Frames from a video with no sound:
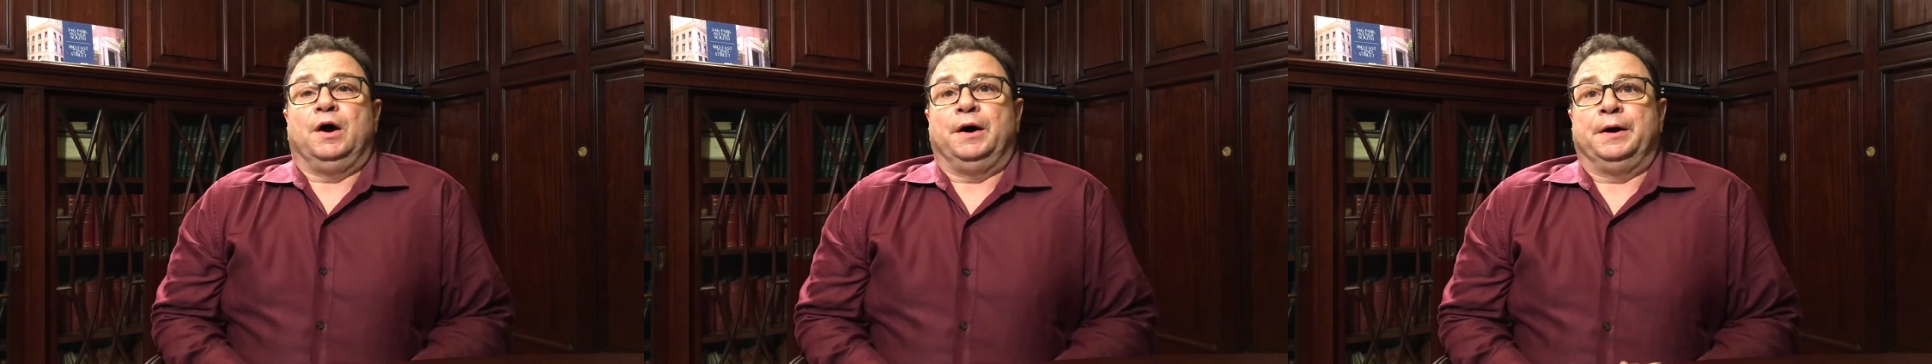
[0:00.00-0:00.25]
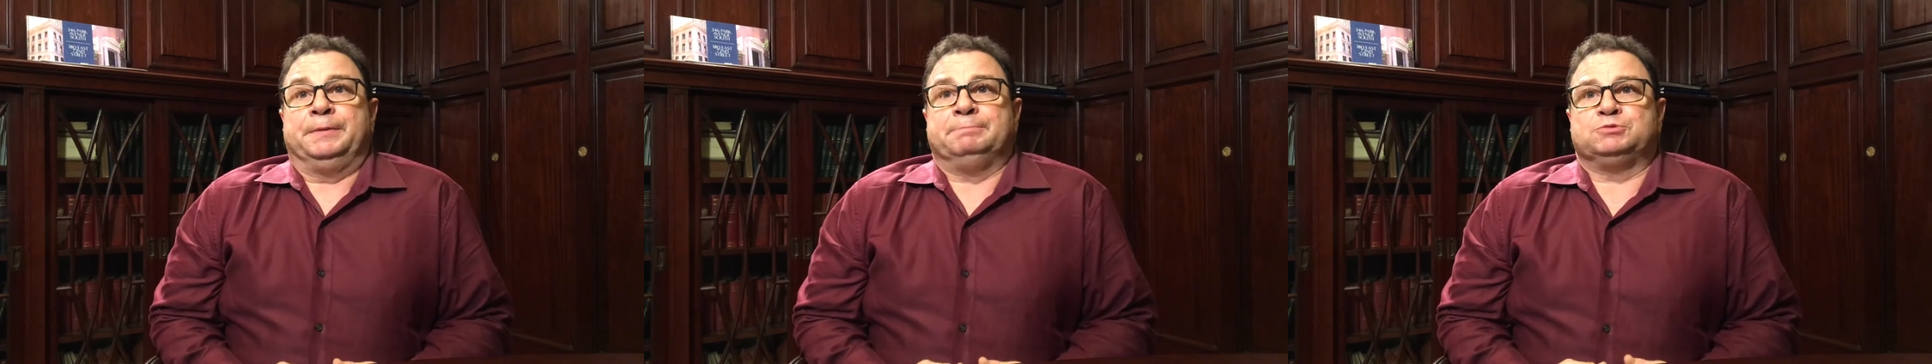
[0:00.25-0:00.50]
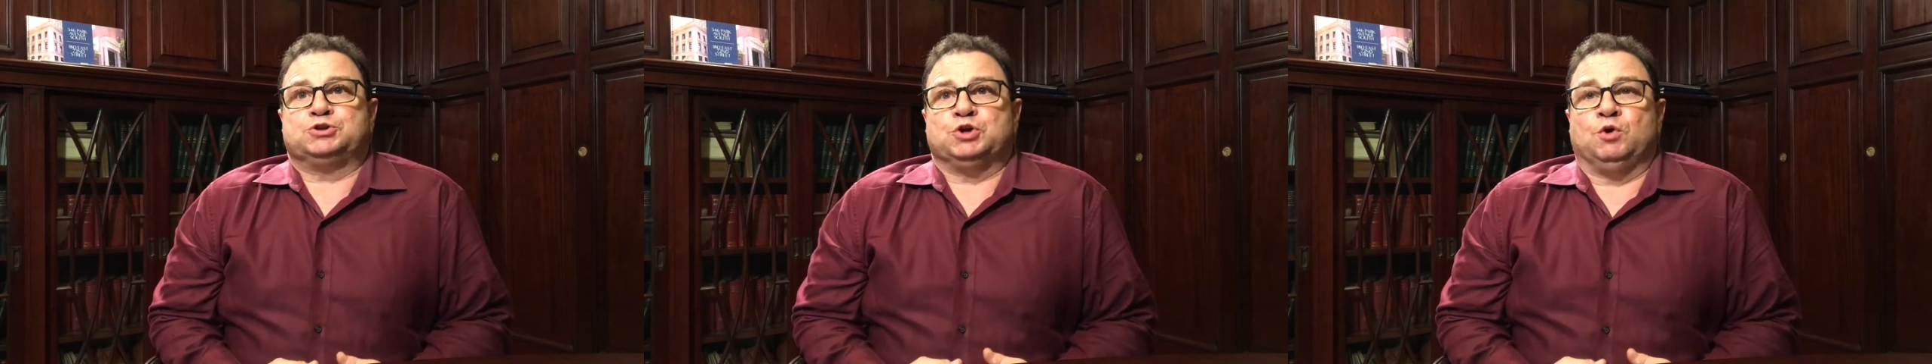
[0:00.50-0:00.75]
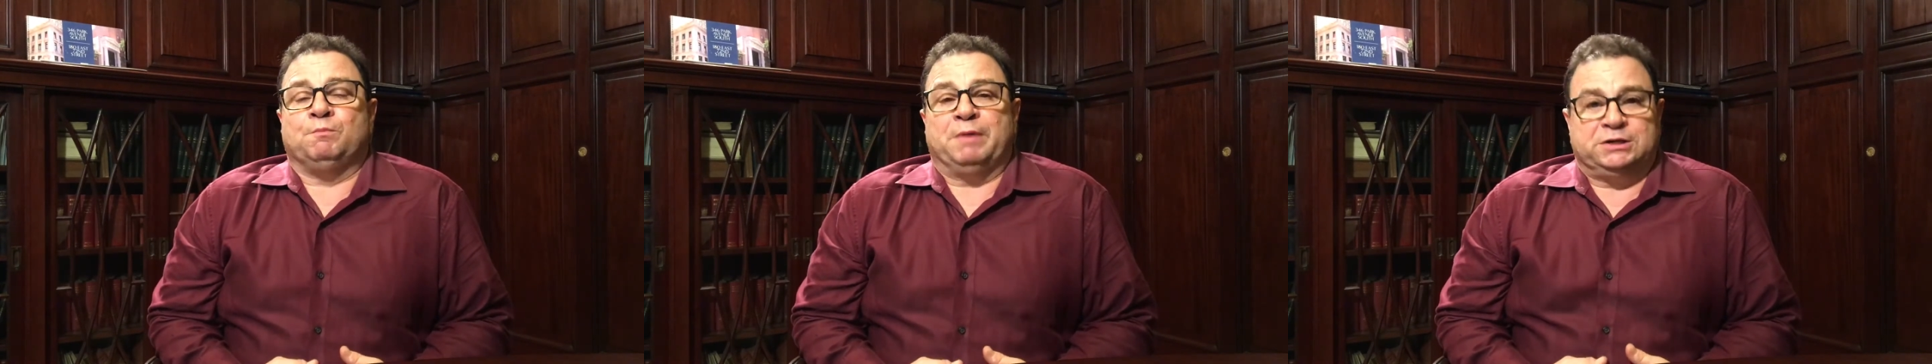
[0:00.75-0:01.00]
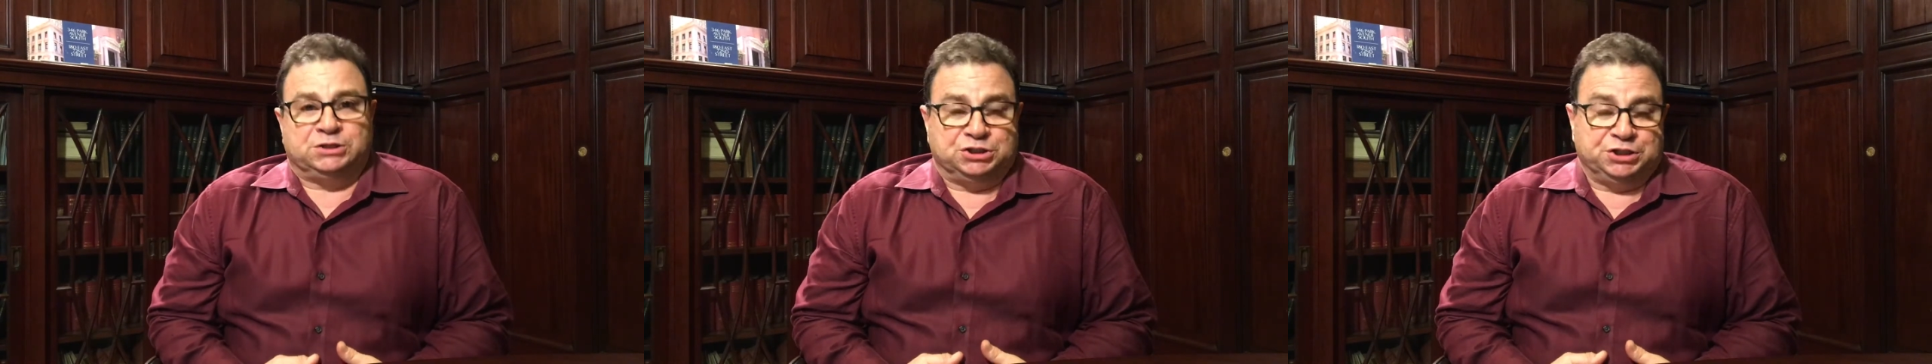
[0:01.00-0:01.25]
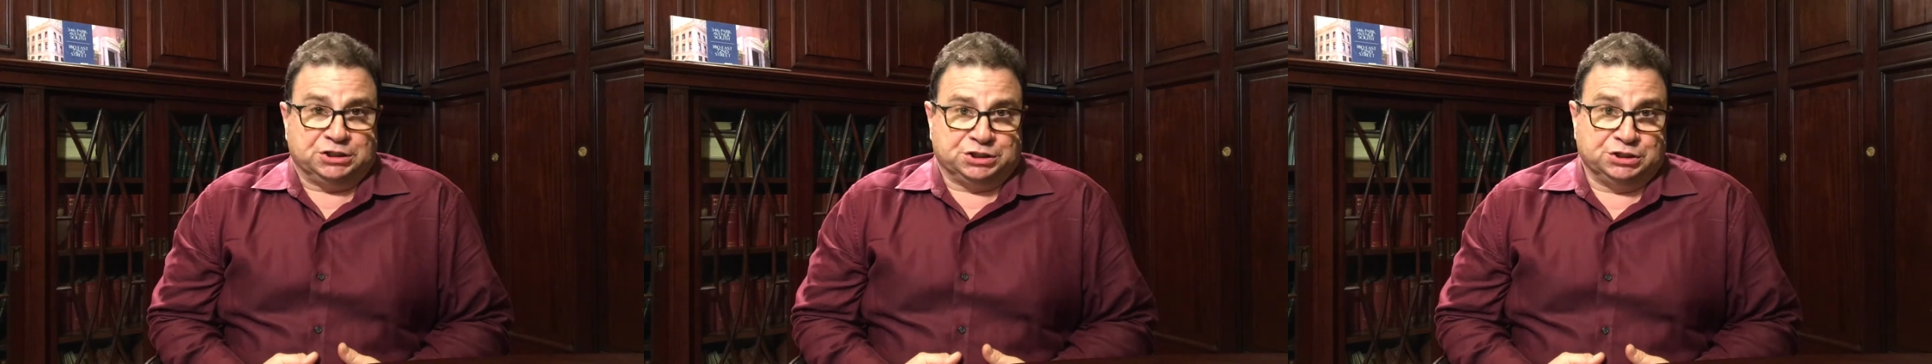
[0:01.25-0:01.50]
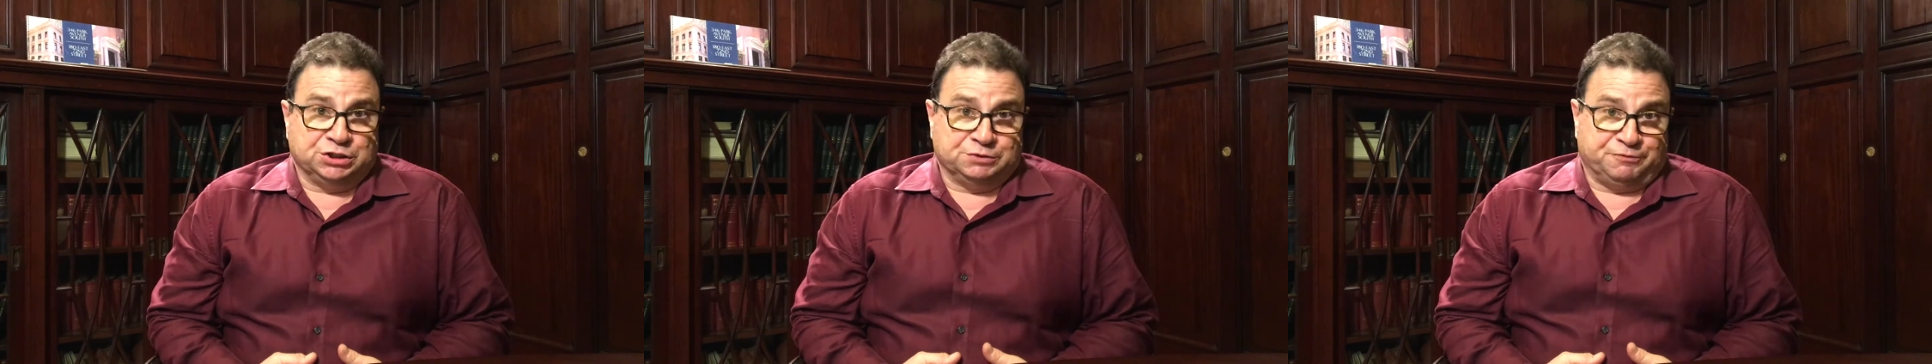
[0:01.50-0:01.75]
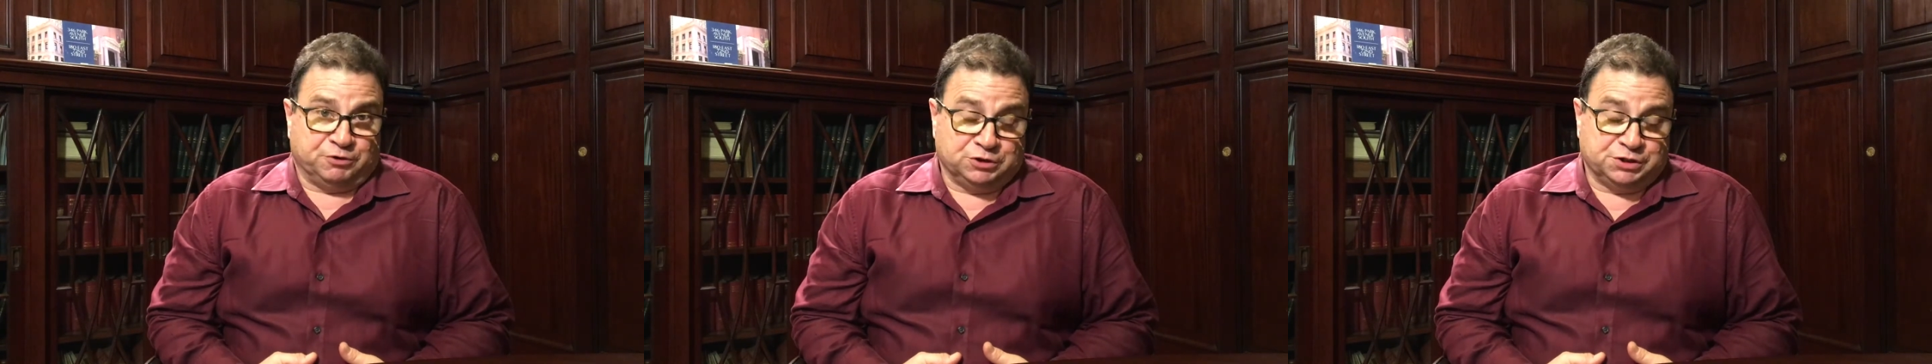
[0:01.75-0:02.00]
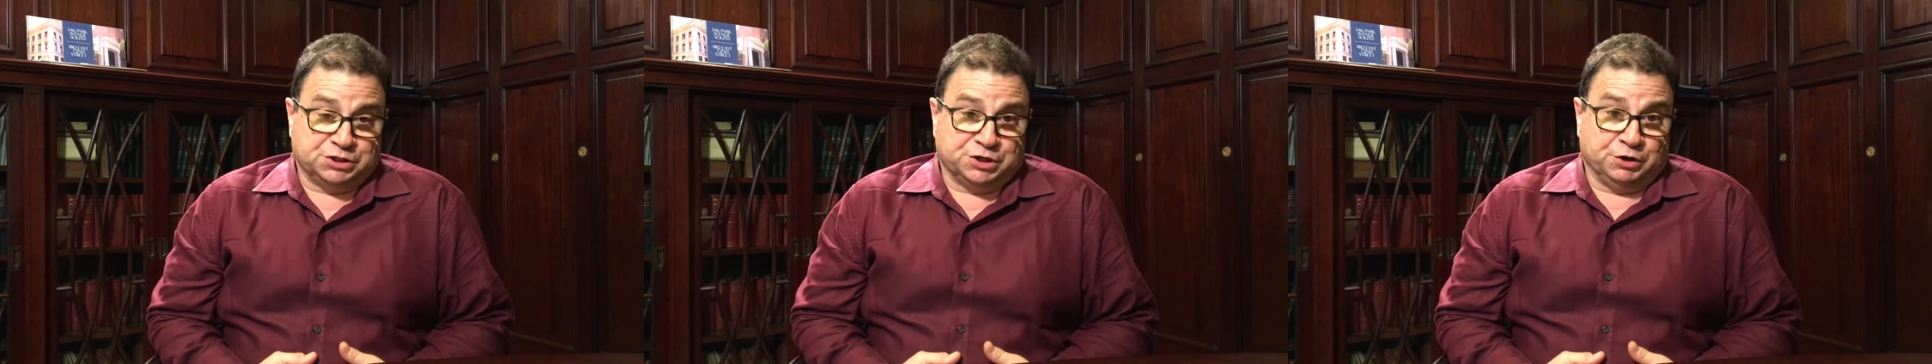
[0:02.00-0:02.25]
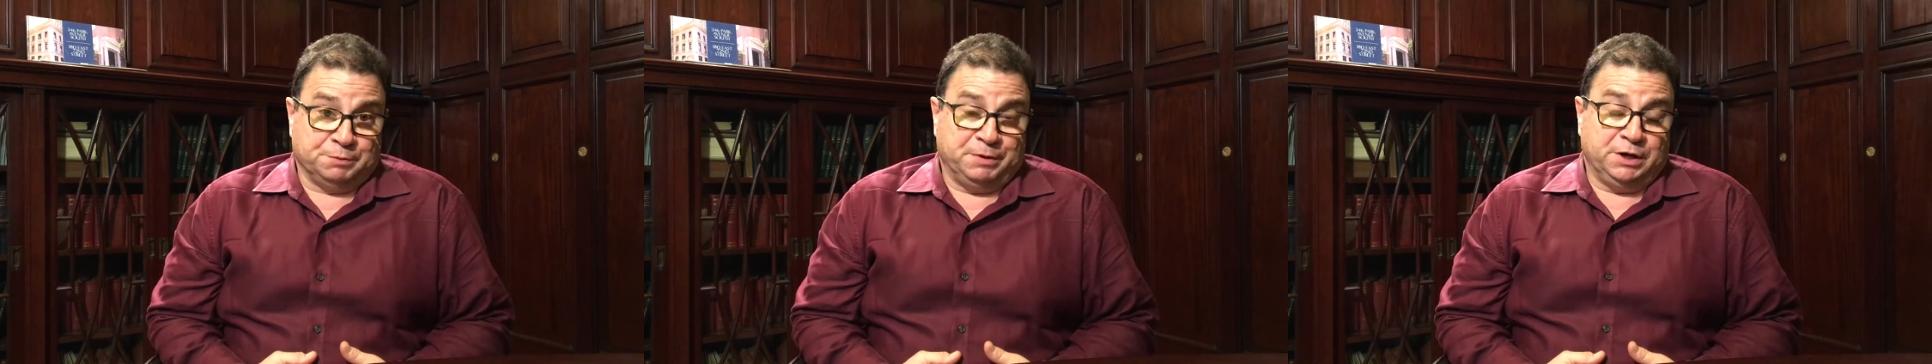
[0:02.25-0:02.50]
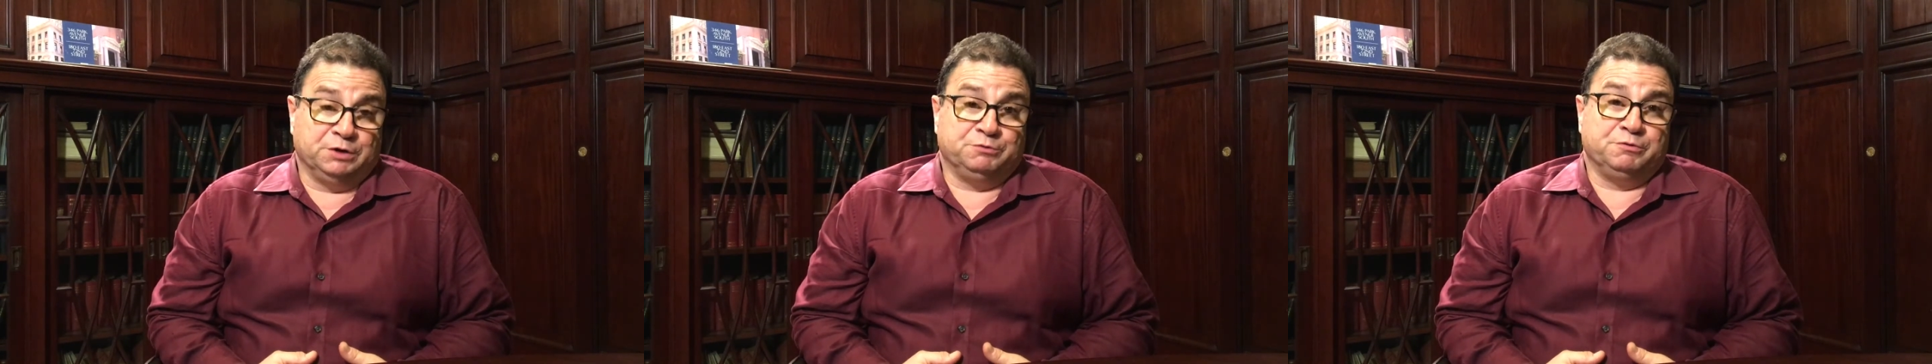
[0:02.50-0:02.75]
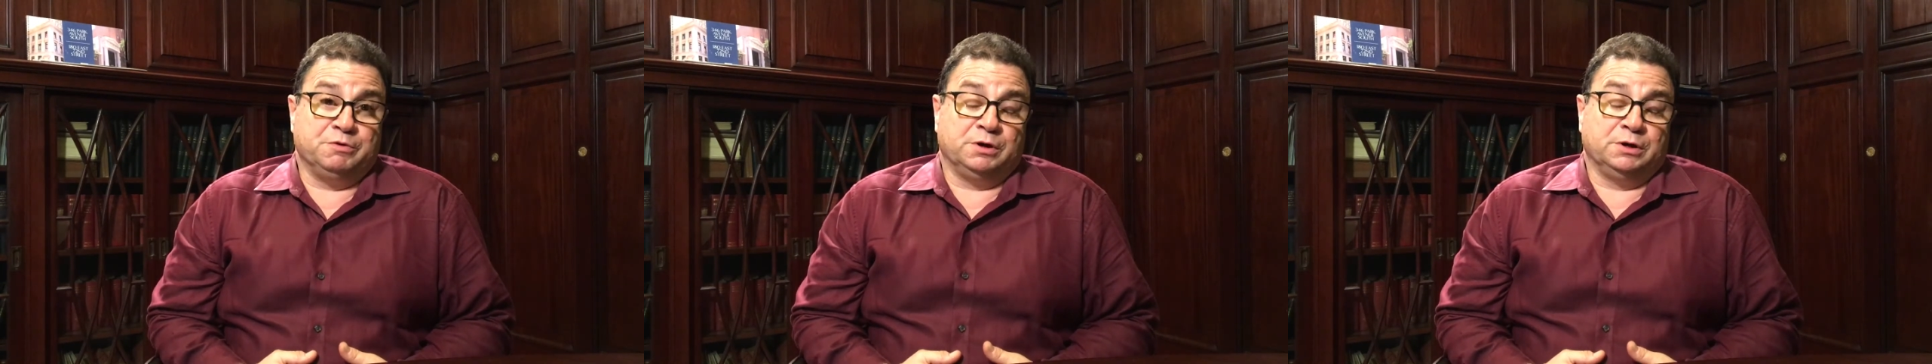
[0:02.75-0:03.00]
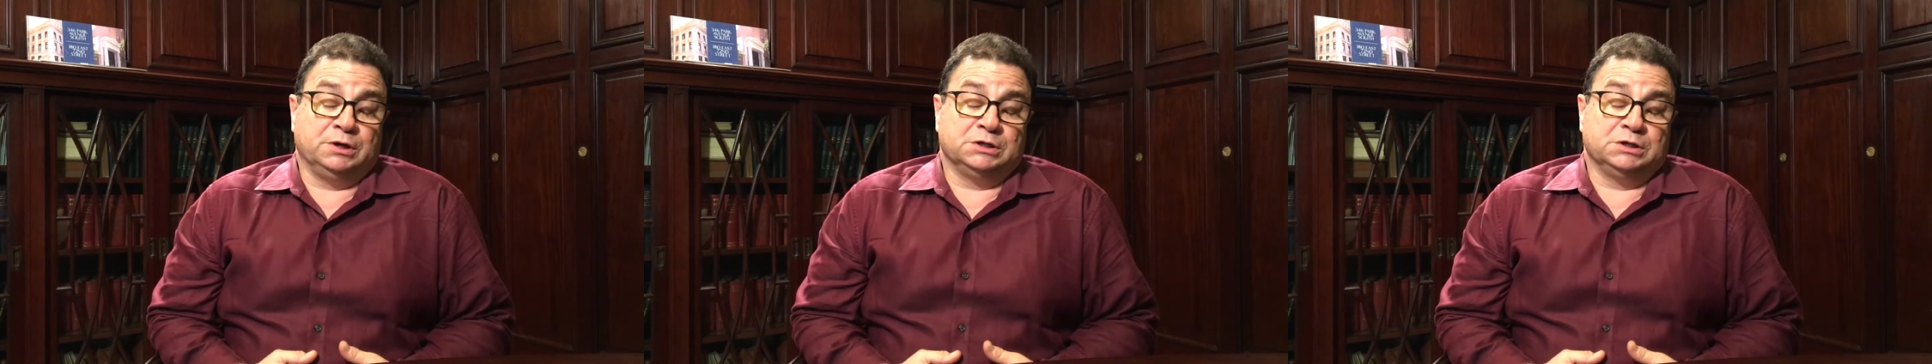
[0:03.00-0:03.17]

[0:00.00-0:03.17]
um, so my suggestion first is going to be to, uh,